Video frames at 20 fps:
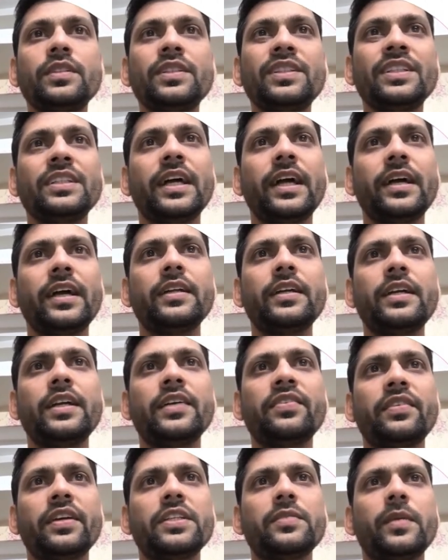get the
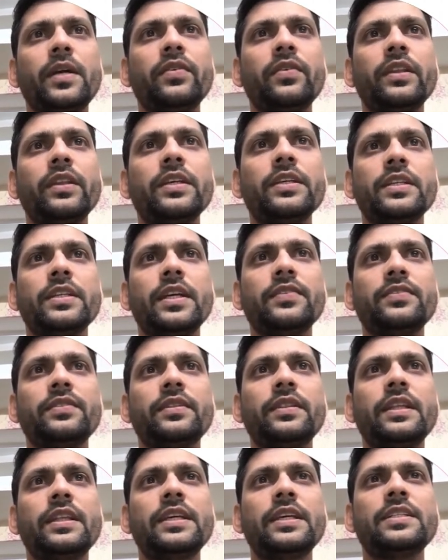difference between these, if
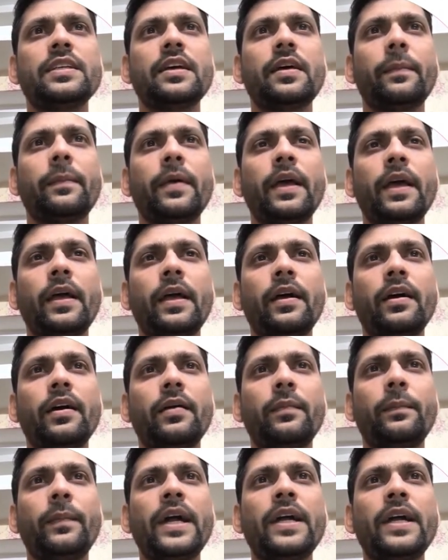these
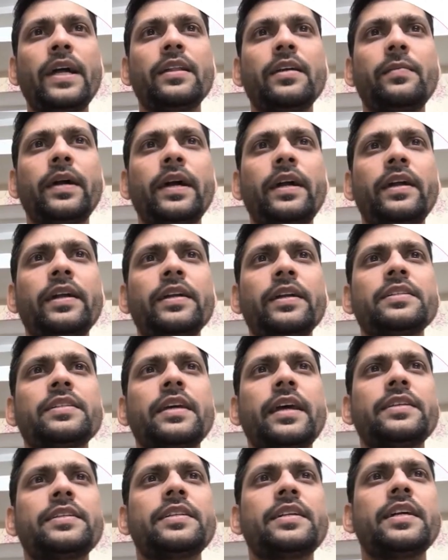met the matrix,
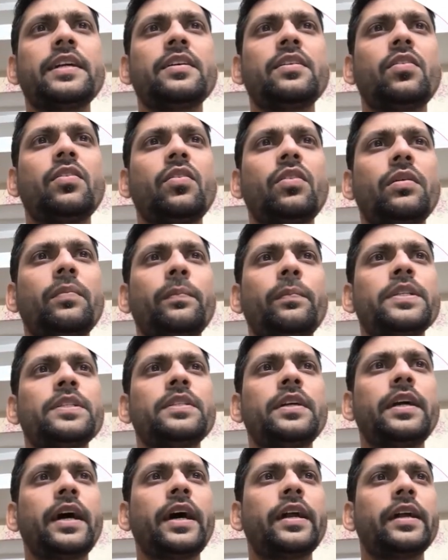exceeded or missed the
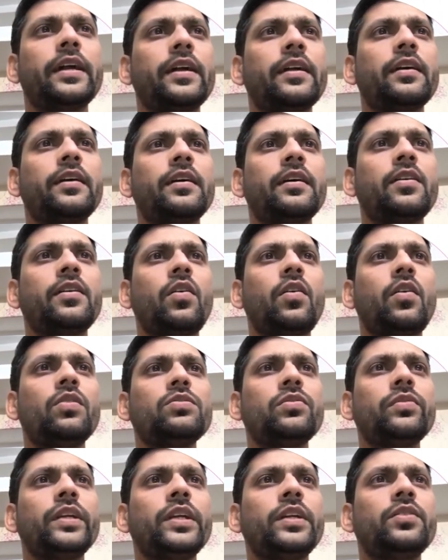target.
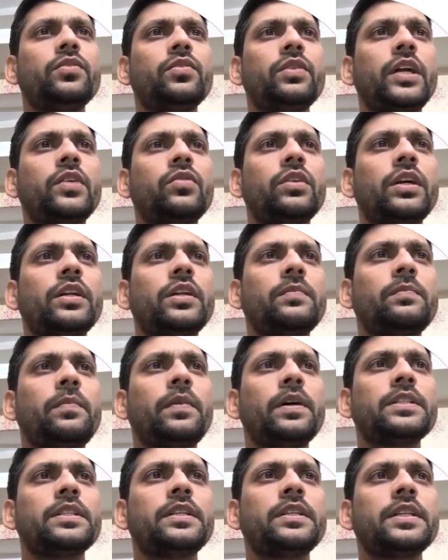Also we need to calculate the
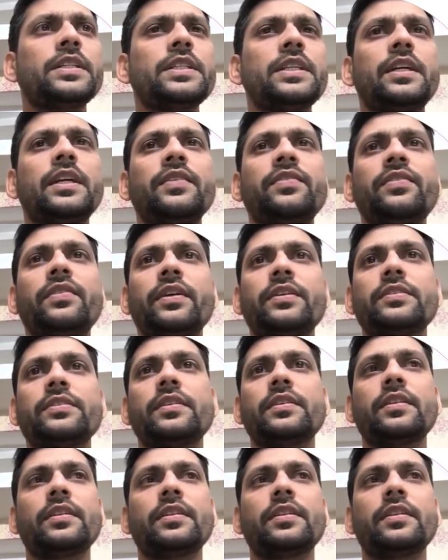percentage difference.